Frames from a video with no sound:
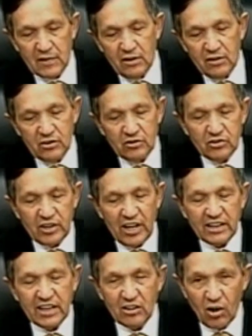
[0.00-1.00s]
Since
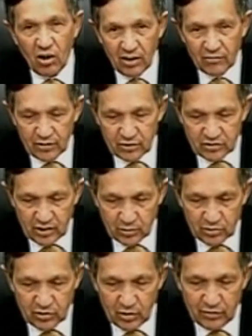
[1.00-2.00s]
taking office,
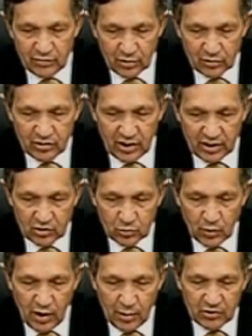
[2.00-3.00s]
Secretary Vilsack has
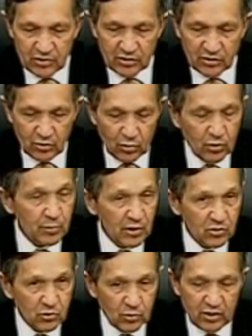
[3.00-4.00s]
promised that the new
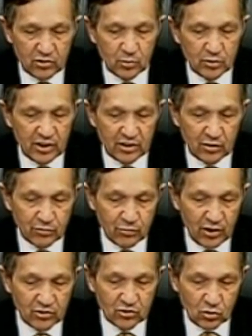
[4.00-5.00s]
administration would take a
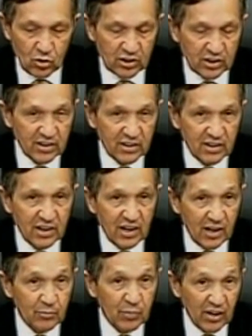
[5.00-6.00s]
fresh look
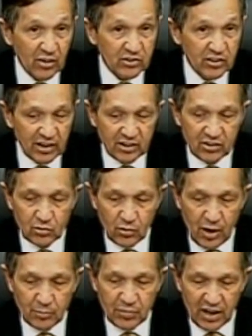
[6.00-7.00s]
at biotech
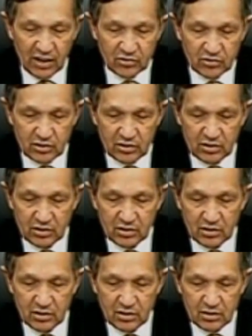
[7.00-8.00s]
crop policy.
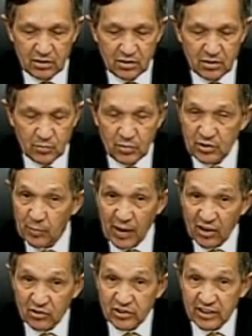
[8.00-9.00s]
But the
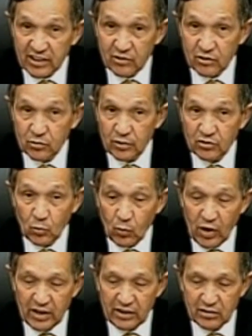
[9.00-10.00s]
biotech industry isn't
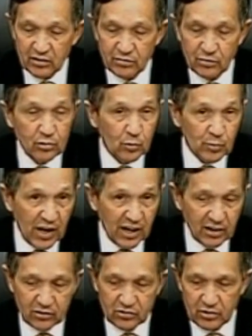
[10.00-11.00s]
waiting for new
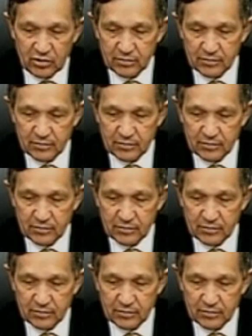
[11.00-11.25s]
policy.